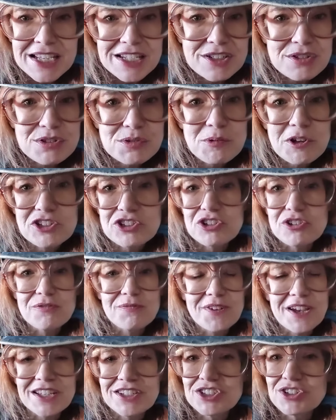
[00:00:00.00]
do special
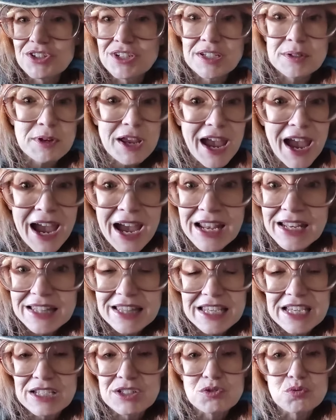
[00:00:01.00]
effects, you can add
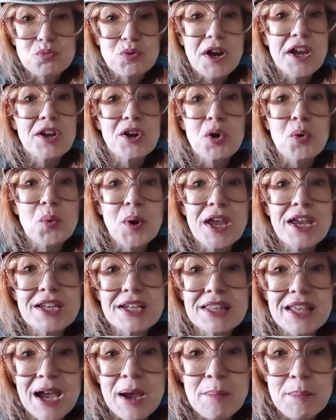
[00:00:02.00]
things right away
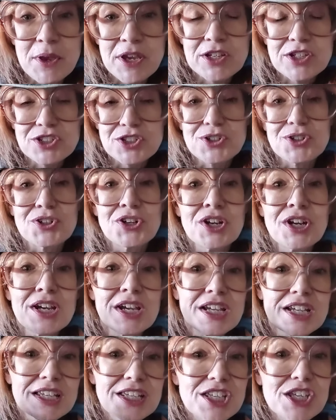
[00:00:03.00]
to that picture.
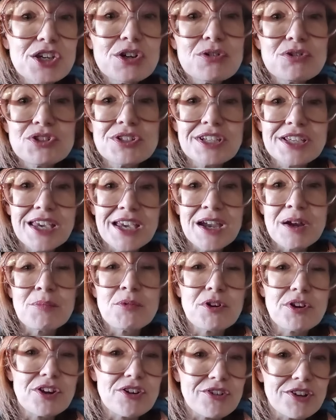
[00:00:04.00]
Use the
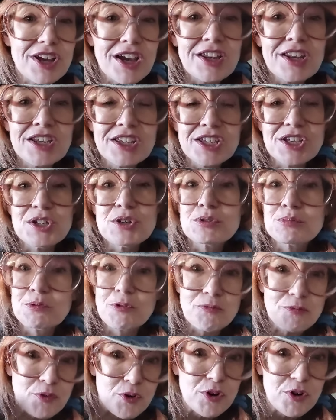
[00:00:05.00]
camera you're gonna use
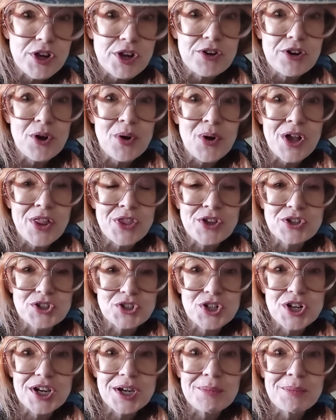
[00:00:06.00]
before you go on the
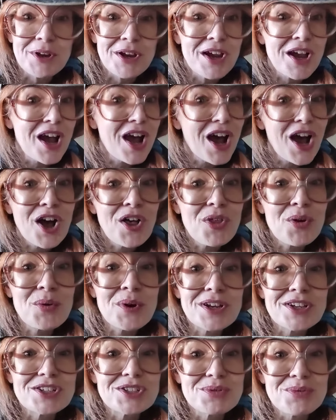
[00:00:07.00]
trip.
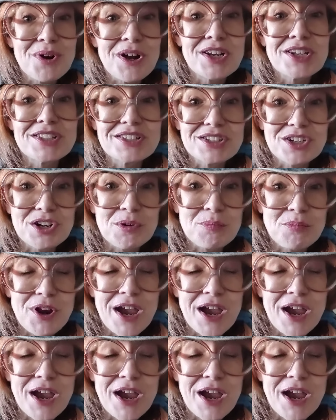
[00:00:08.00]
Otherwise, you wanna start